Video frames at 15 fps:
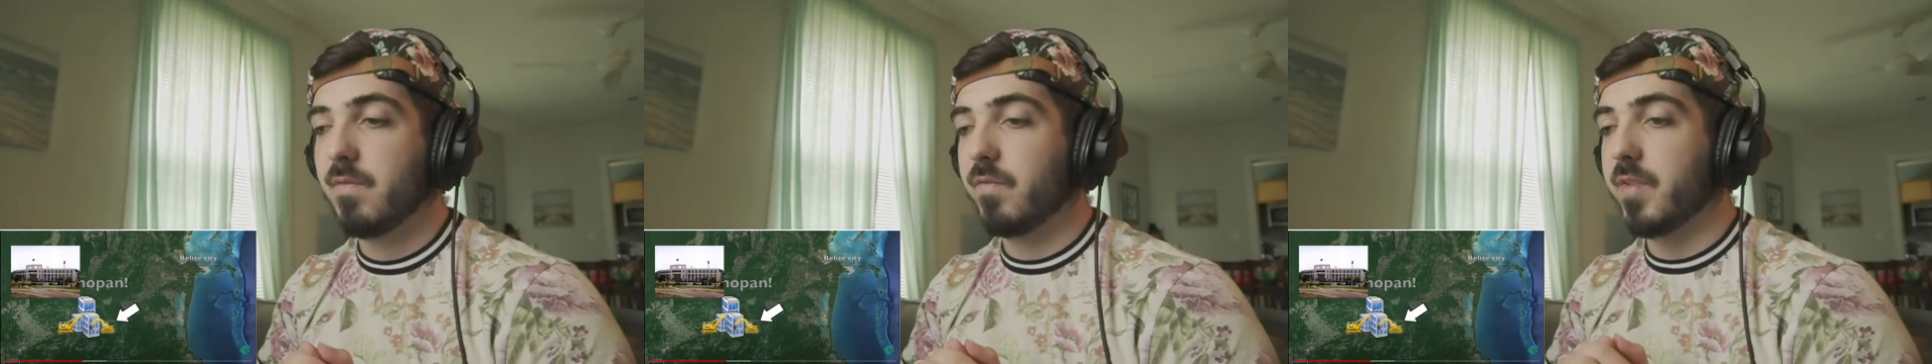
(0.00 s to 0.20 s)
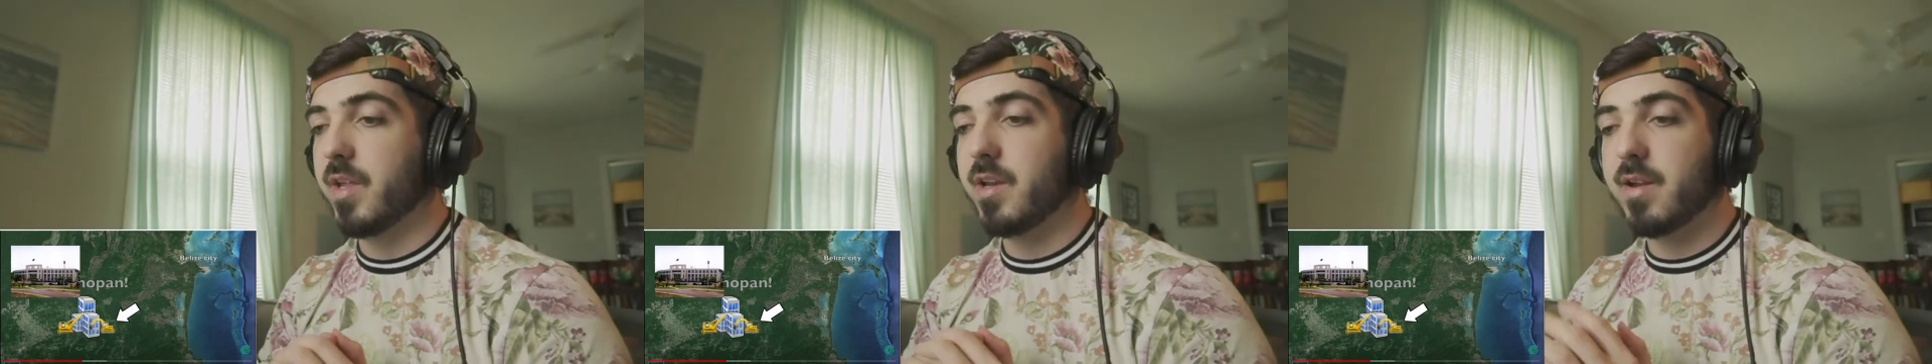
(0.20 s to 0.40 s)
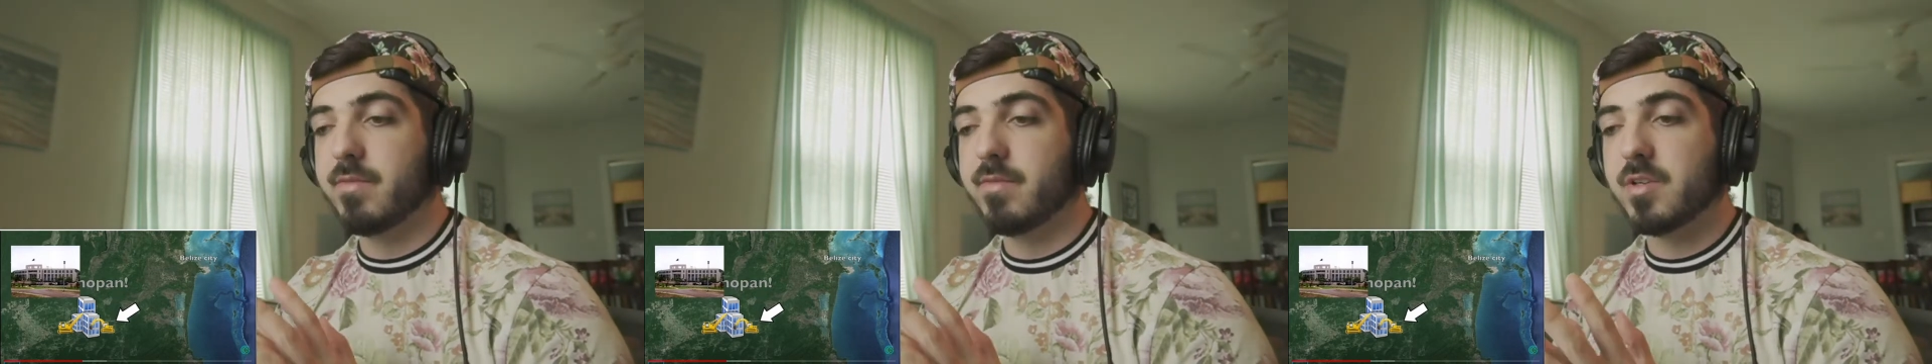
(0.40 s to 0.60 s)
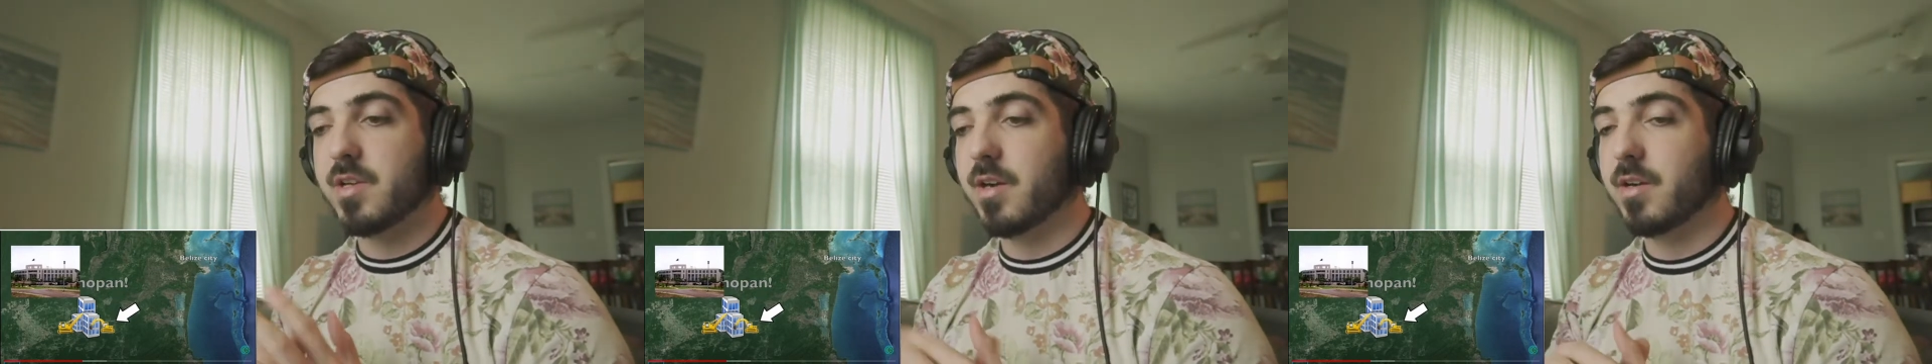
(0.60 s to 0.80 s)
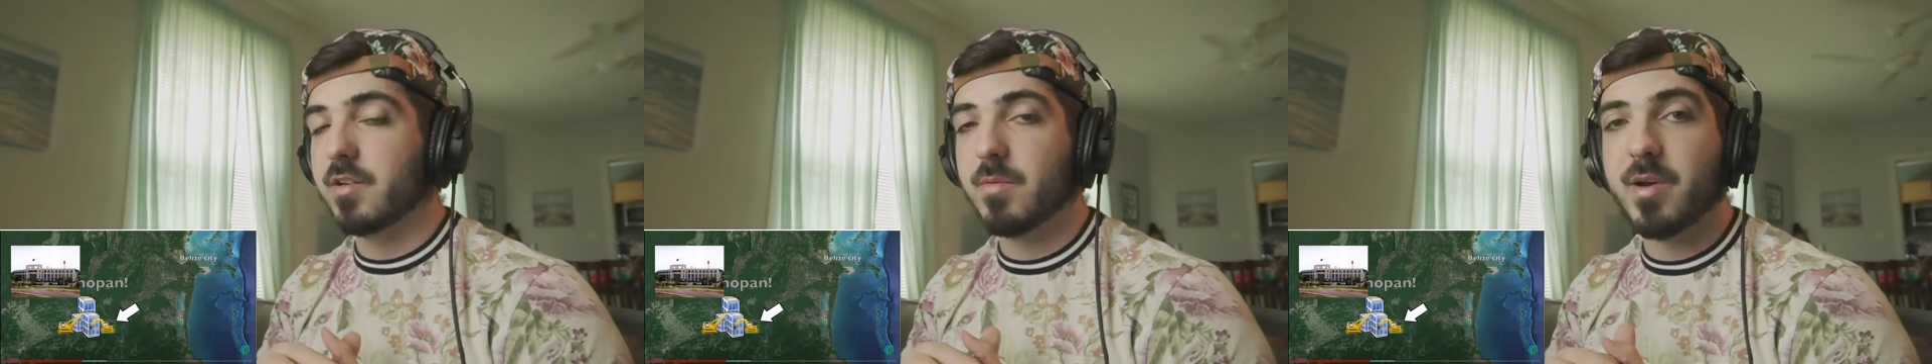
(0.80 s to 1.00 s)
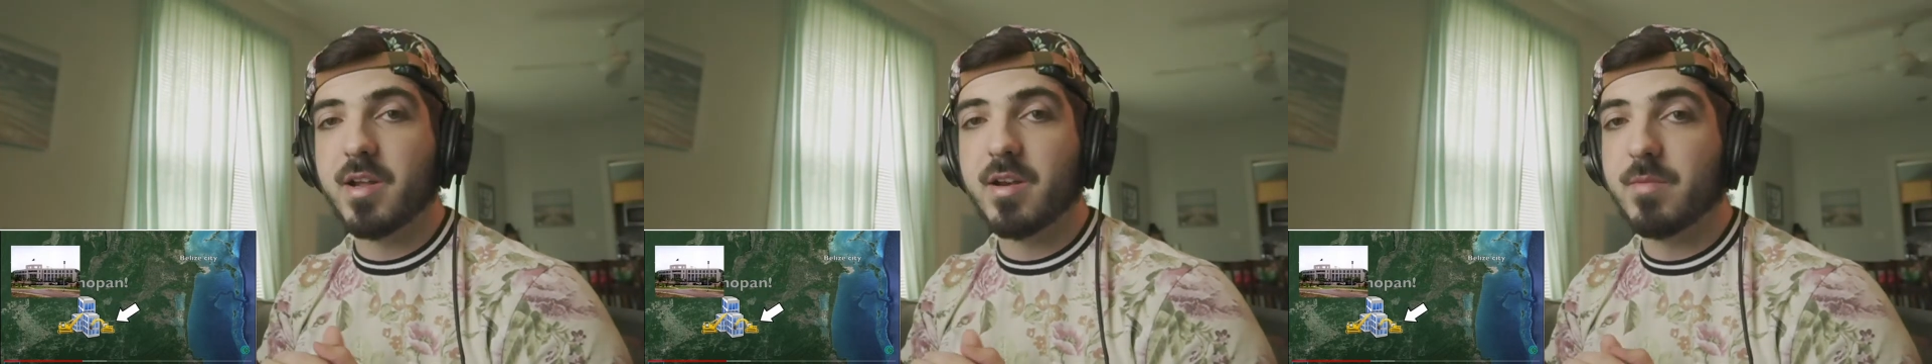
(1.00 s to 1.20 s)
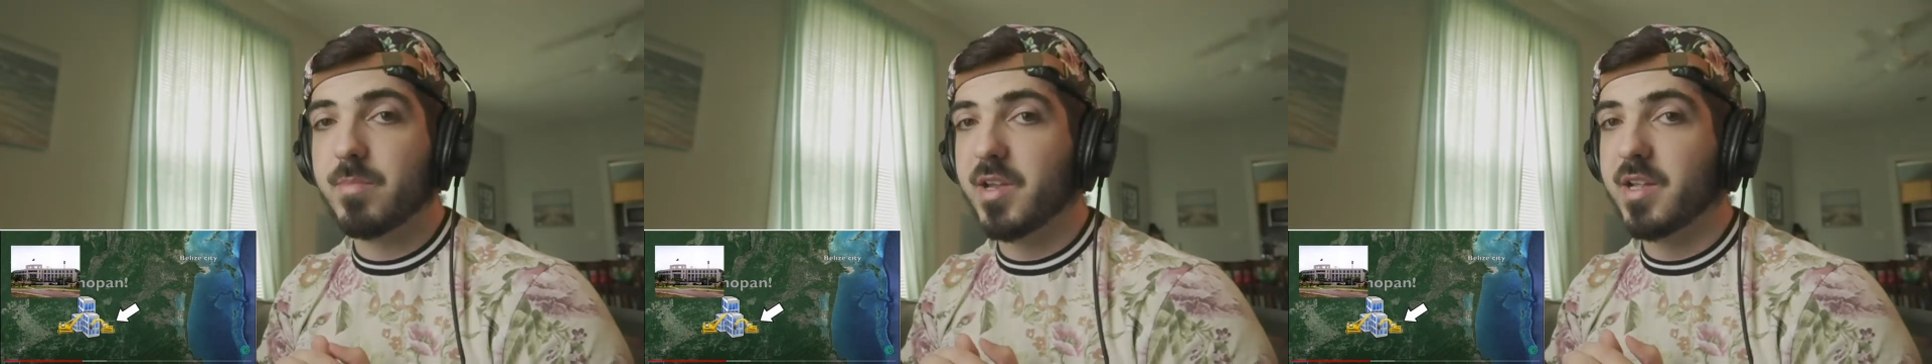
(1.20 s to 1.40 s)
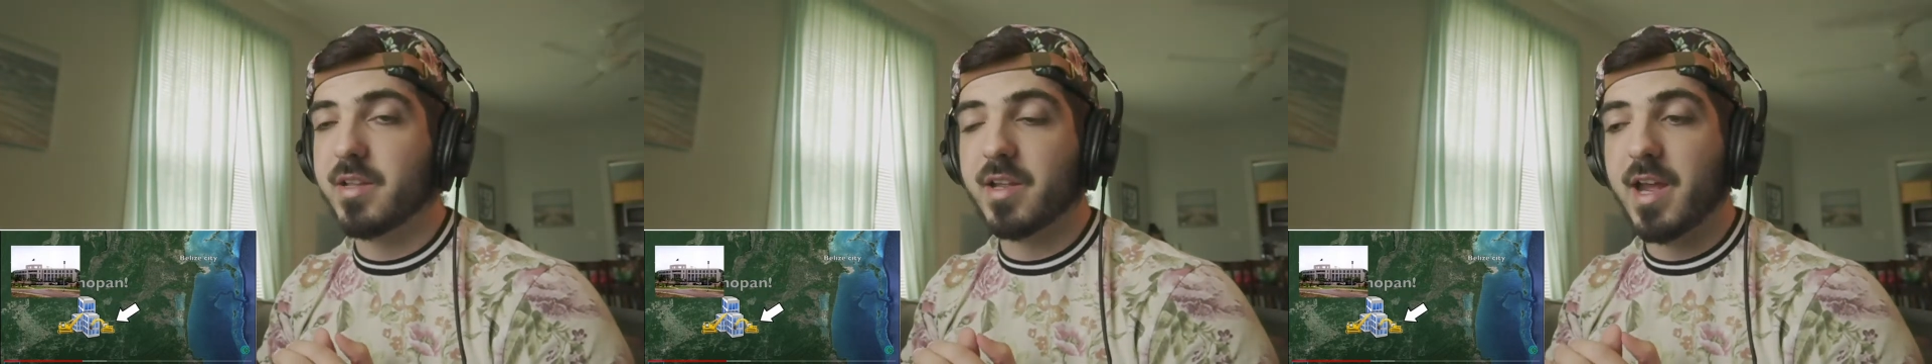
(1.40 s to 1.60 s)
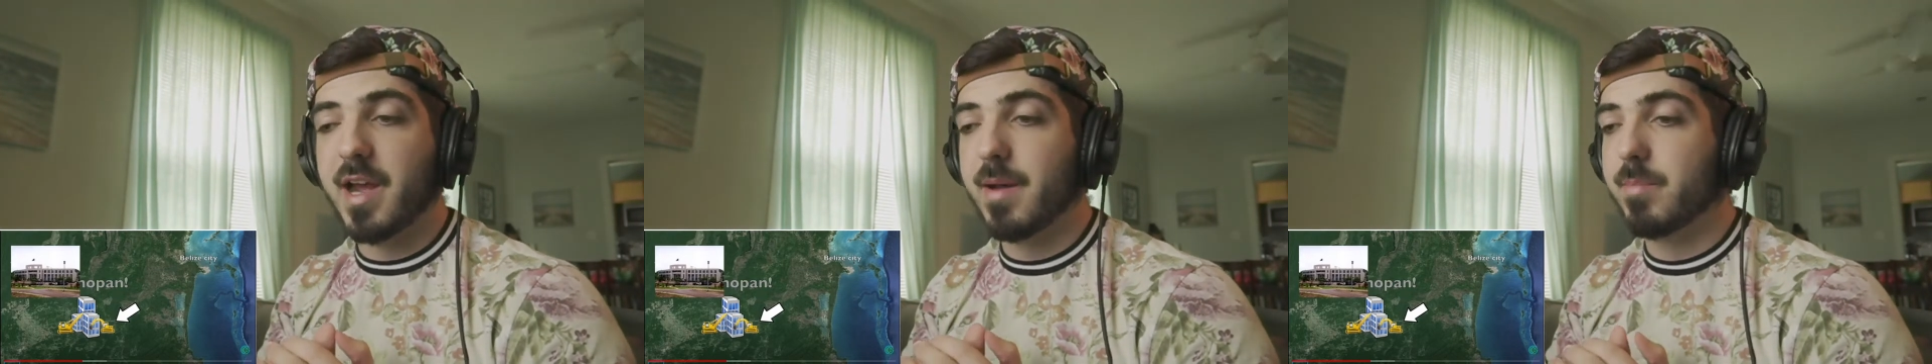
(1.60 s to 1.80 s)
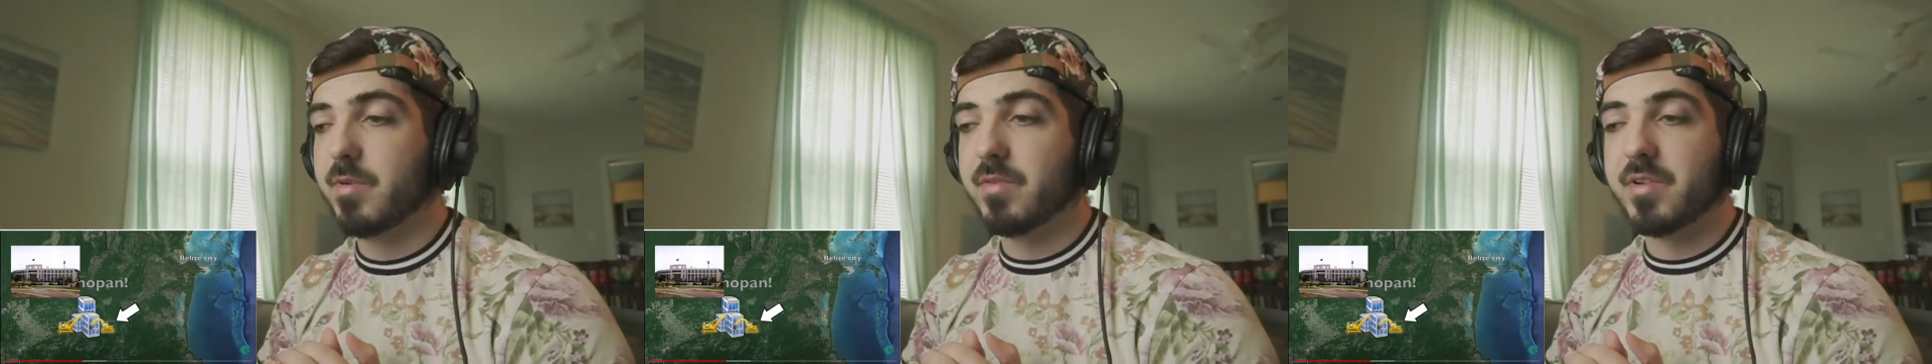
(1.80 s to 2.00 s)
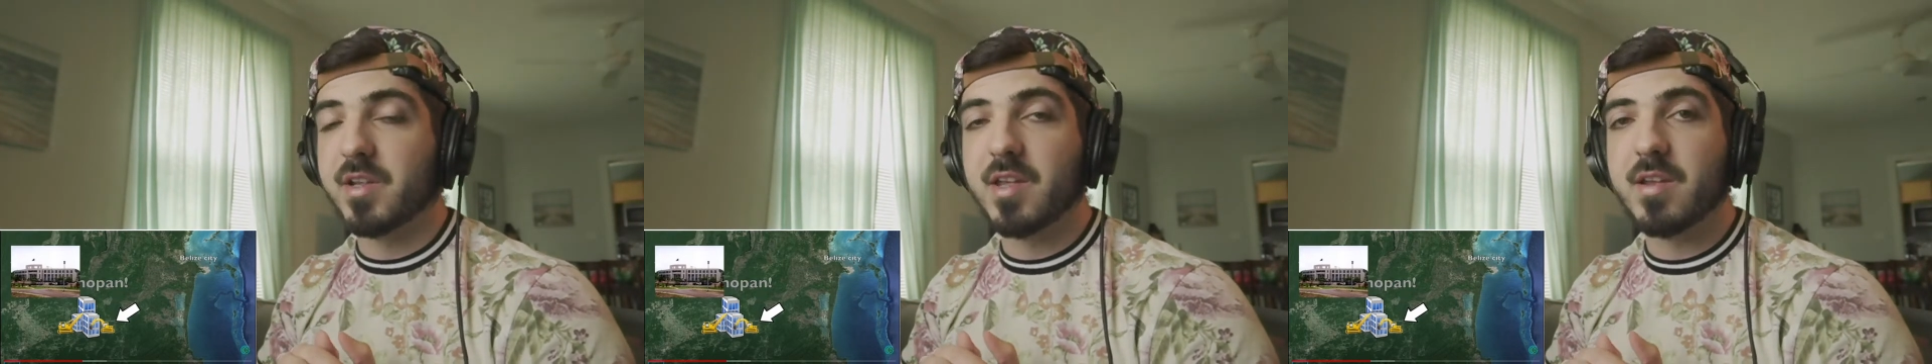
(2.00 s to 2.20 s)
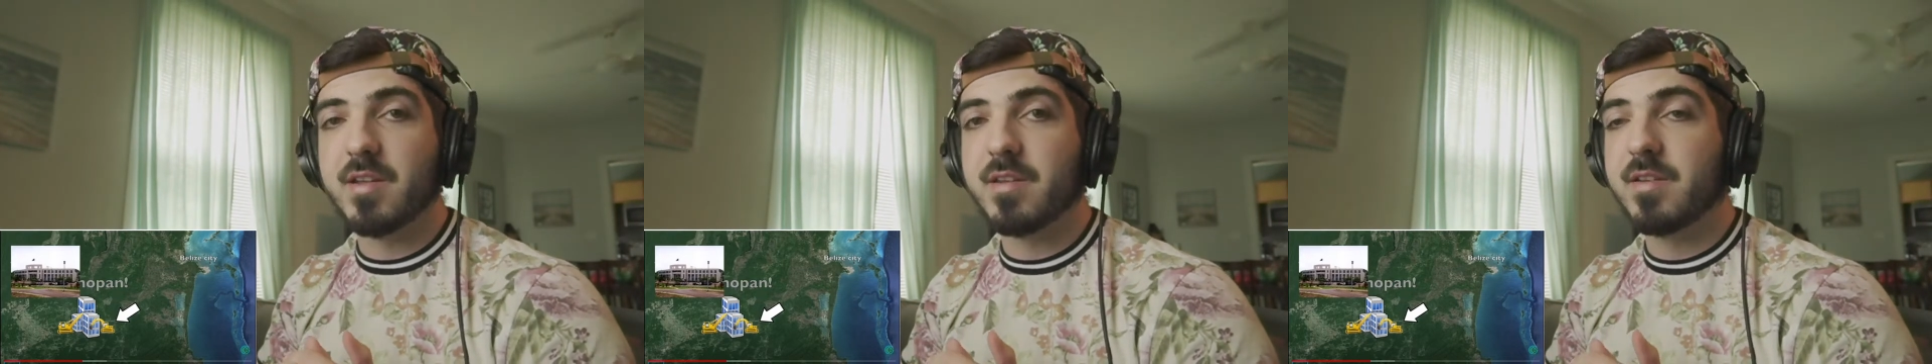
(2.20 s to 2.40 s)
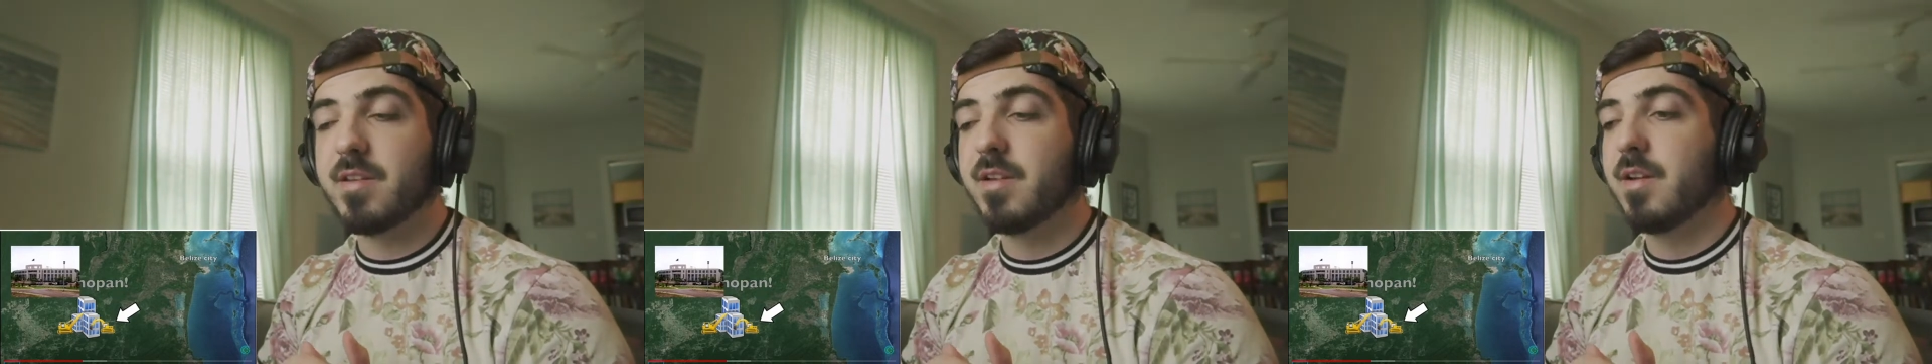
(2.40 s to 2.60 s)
They never talked about it being the capital again.